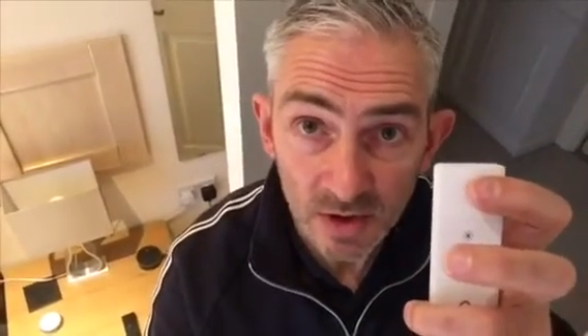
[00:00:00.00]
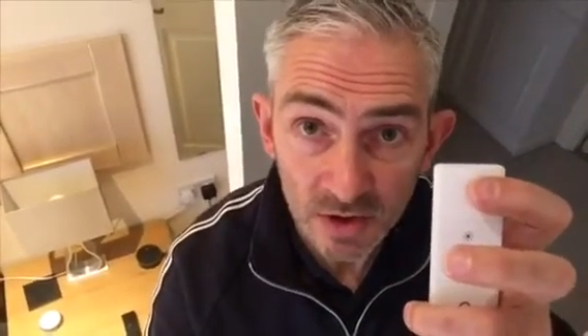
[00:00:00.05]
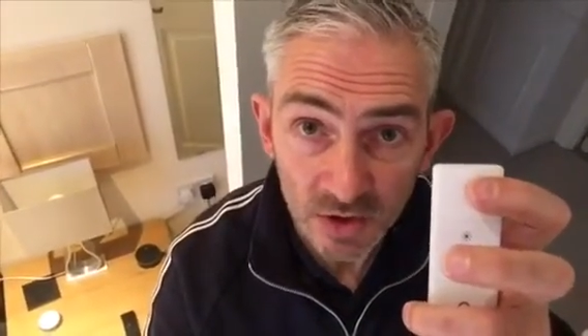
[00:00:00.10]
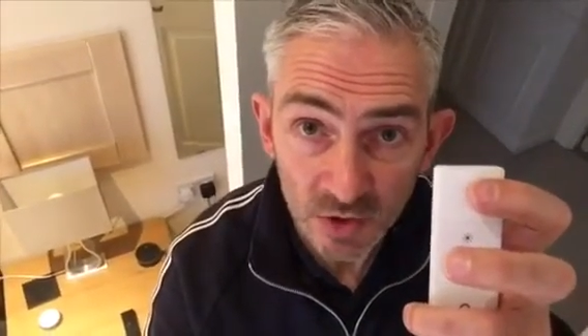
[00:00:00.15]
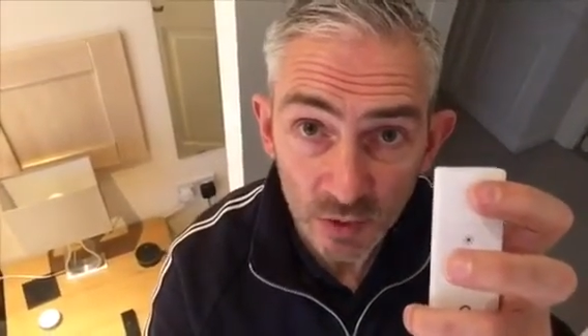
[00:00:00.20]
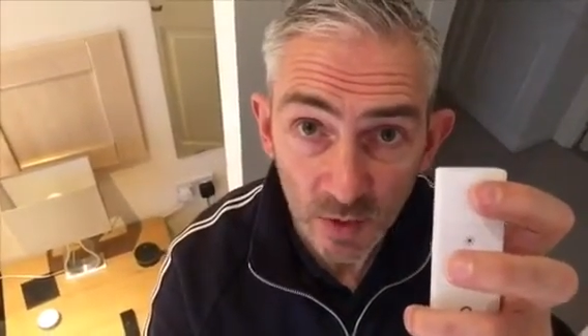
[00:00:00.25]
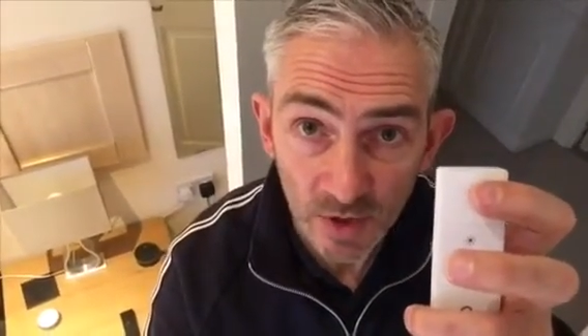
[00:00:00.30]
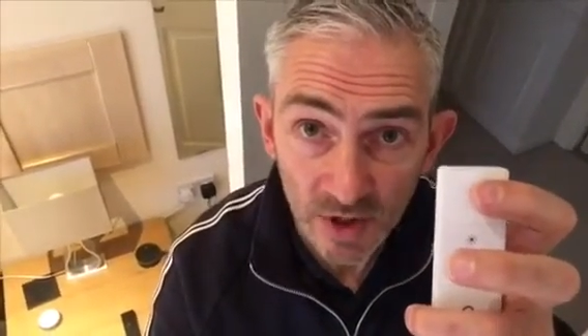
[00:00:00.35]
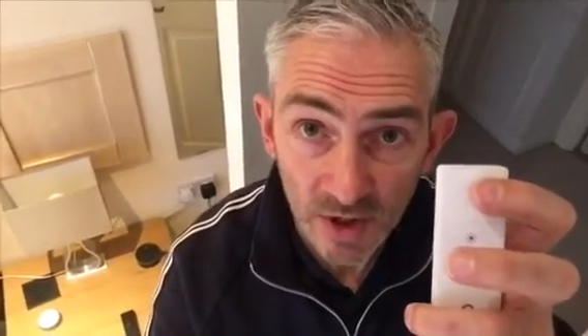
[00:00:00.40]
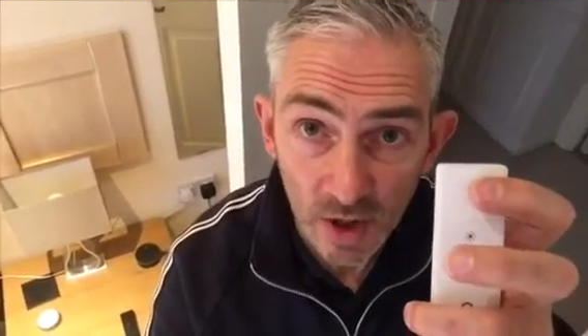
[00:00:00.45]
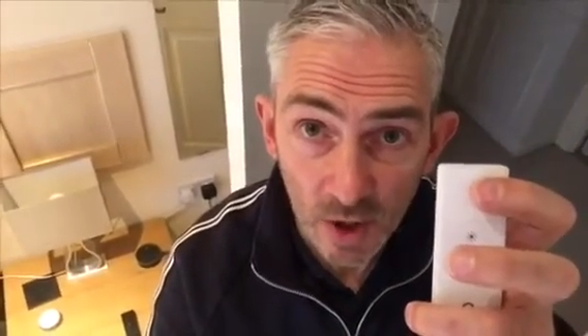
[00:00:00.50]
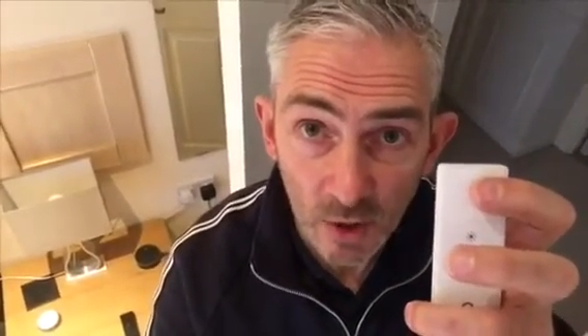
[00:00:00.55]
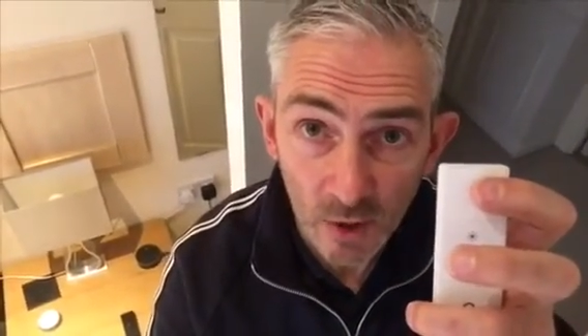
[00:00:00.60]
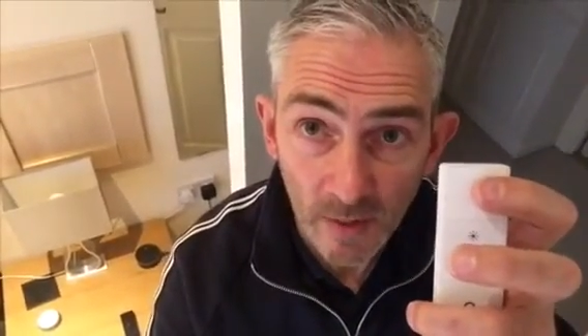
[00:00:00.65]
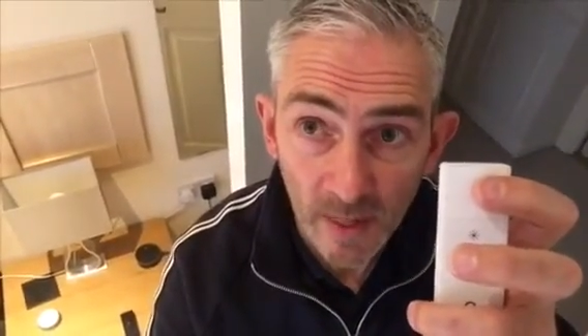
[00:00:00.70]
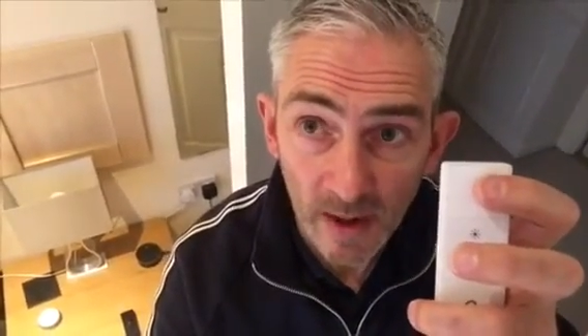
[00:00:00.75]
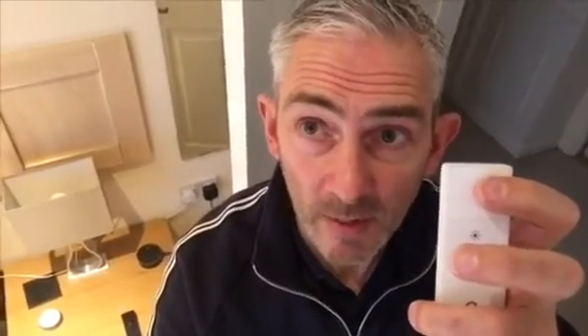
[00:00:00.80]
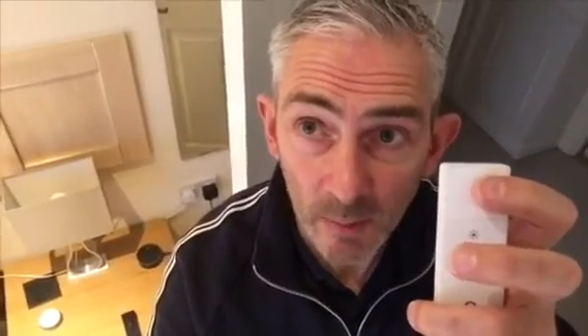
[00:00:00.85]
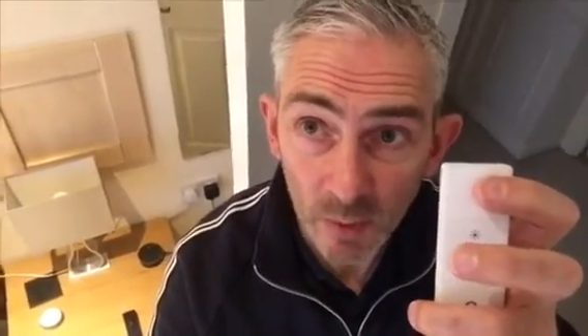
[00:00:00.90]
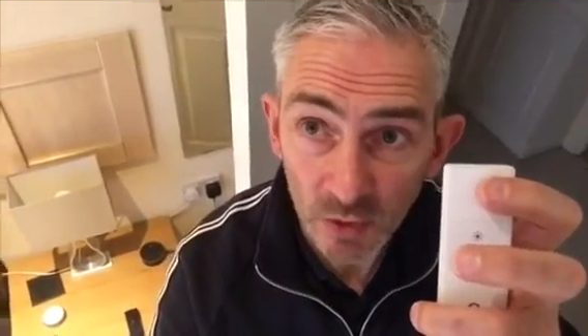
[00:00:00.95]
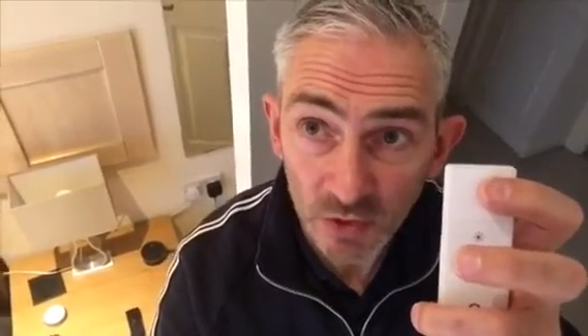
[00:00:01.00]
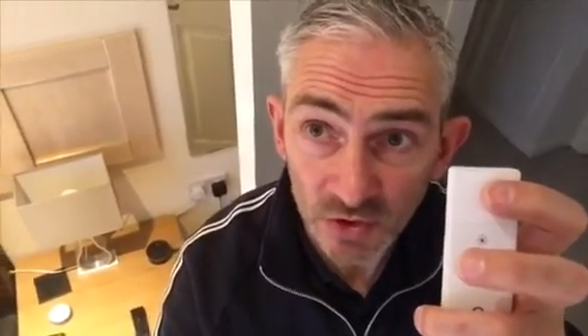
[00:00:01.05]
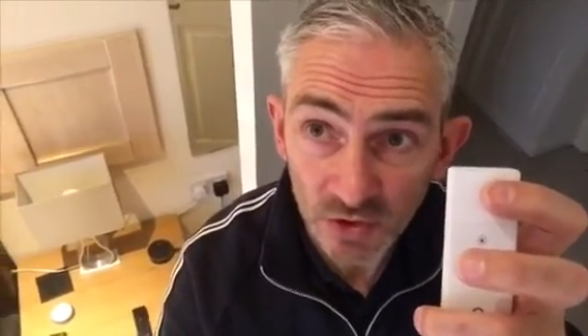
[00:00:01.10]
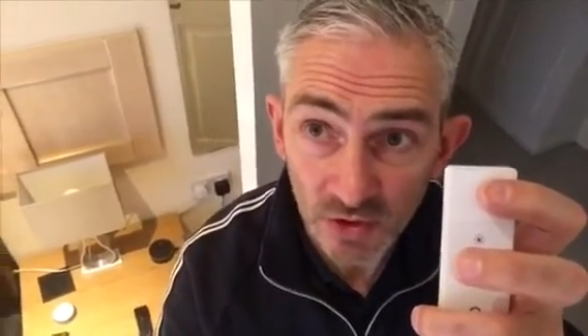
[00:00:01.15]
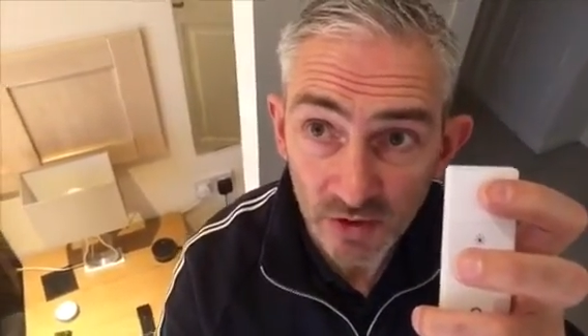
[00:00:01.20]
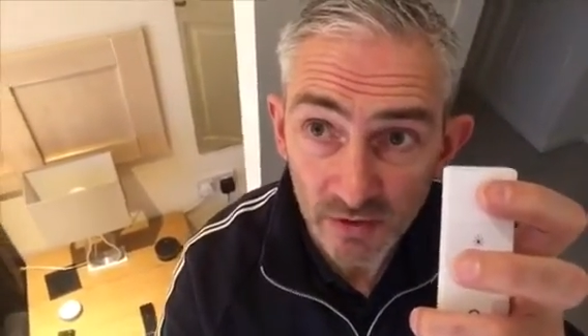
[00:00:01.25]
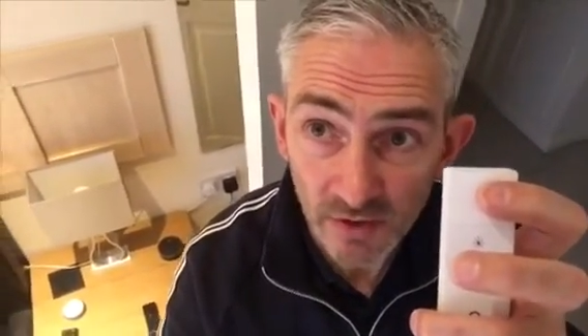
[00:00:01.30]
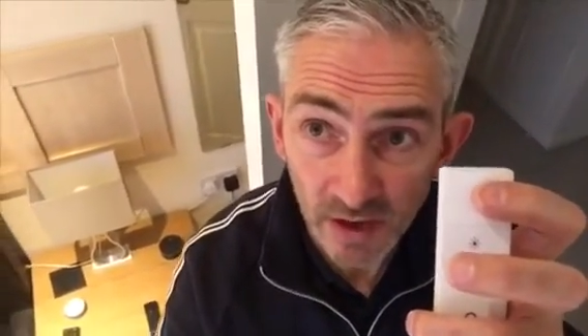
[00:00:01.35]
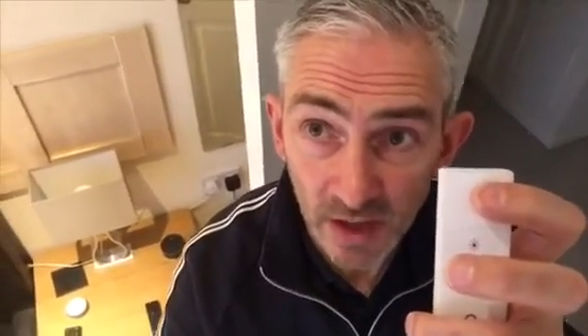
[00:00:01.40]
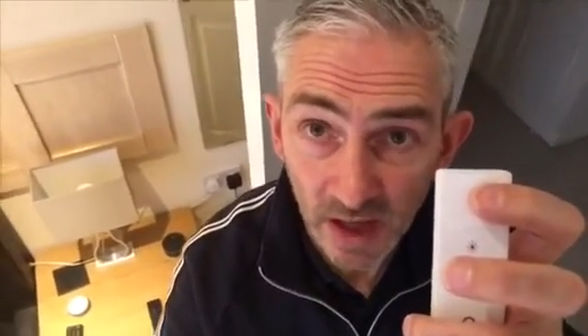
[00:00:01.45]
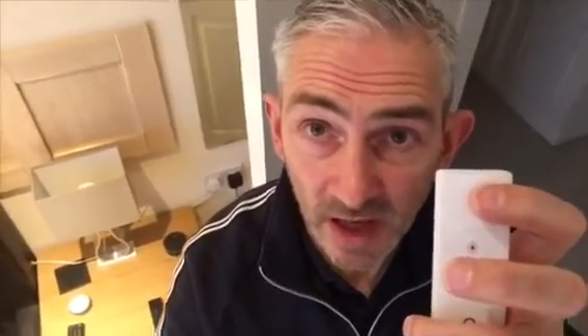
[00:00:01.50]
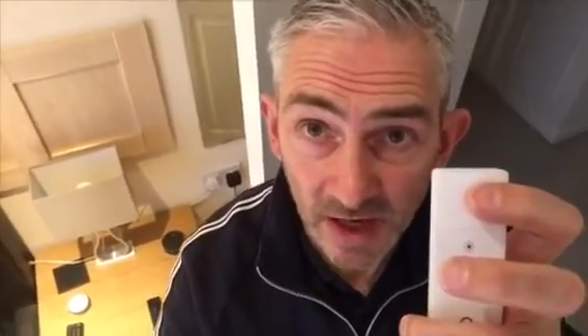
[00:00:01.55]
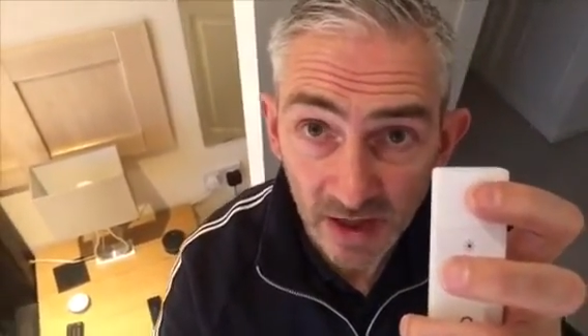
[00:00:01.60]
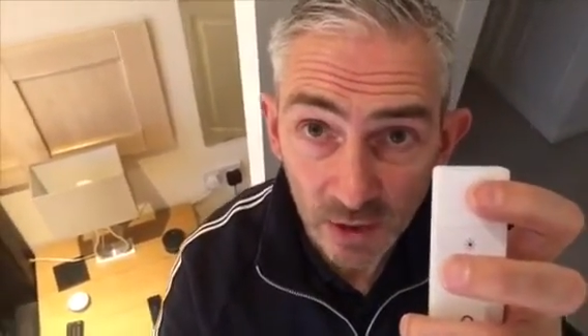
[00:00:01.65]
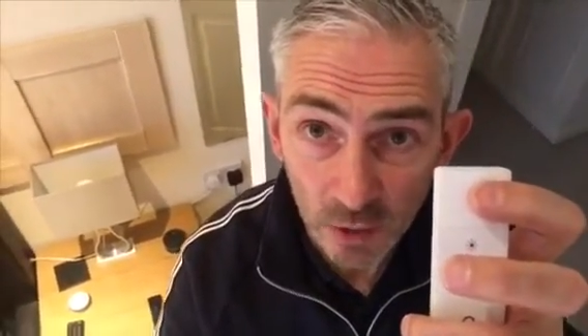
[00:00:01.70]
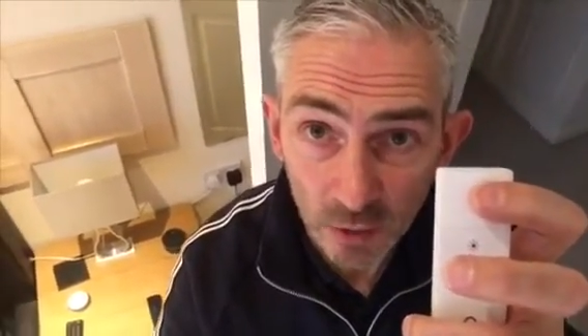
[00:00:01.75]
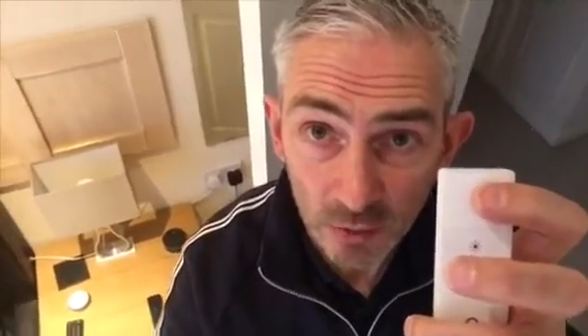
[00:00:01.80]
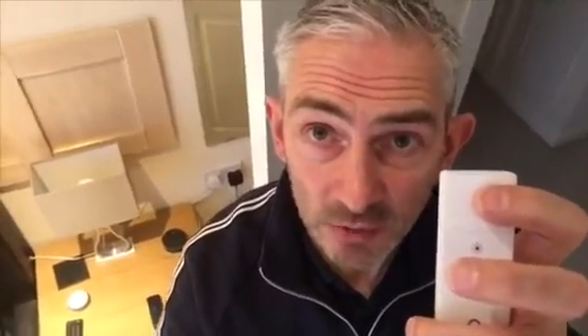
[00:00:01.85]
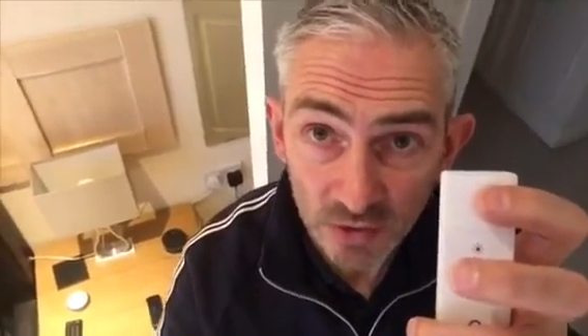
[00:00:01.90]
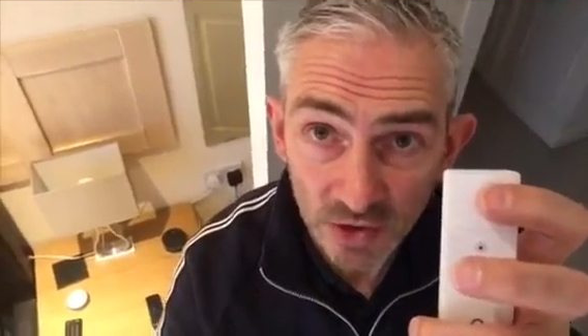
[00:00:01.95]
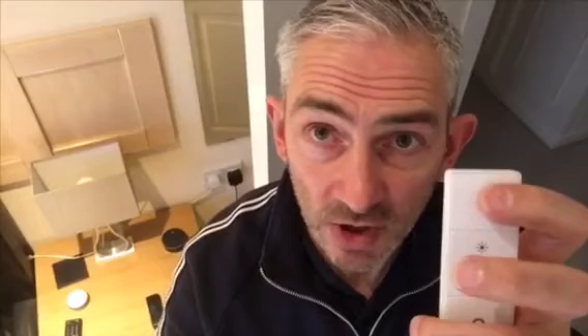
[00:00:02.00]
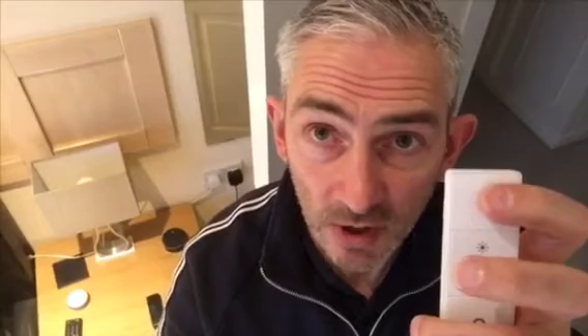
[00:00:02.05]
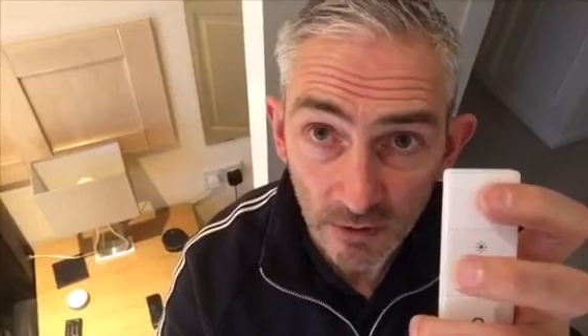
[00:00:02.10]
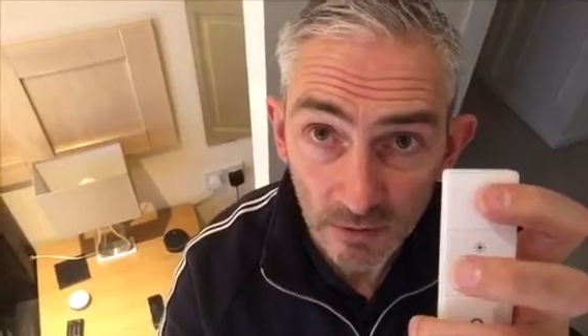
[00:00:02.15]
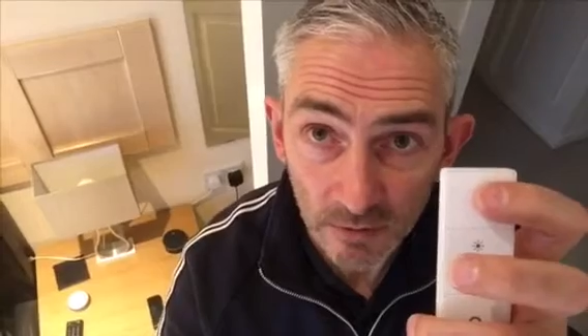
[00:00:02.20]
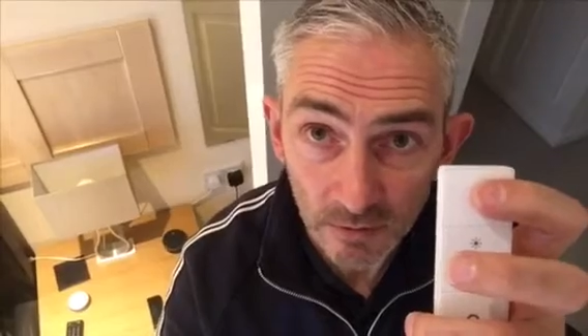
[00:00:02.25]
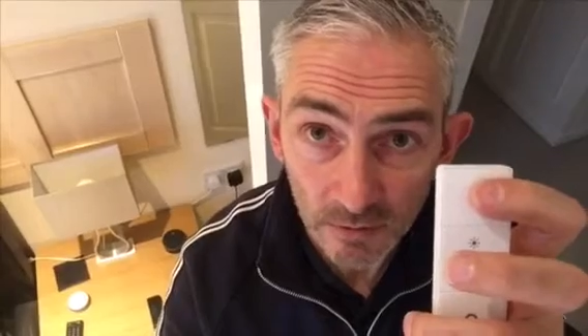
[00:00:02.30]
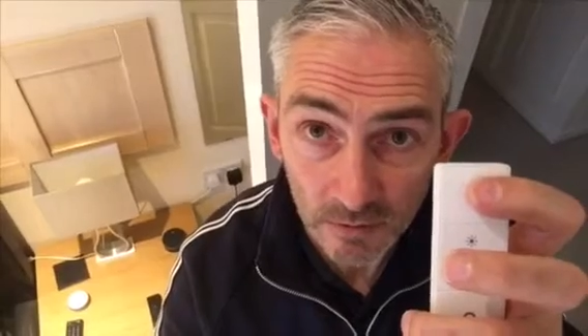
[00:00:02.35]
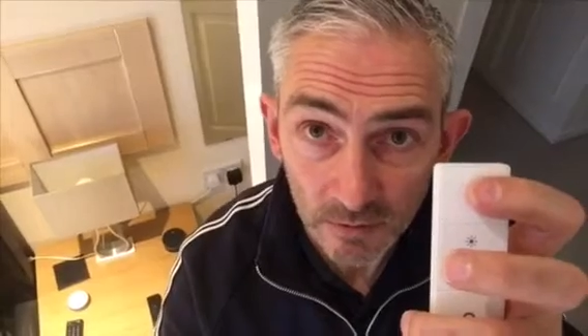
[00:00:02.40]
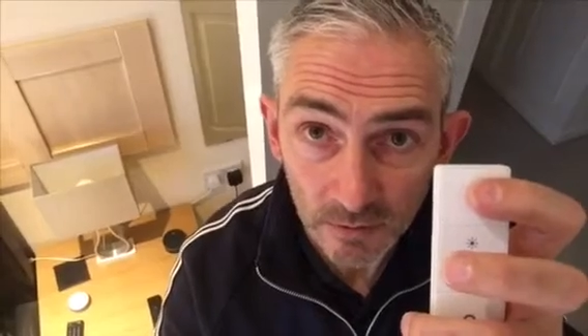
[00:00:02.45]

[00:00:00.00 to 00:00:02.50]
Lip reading: so when you hold that button the light comes on.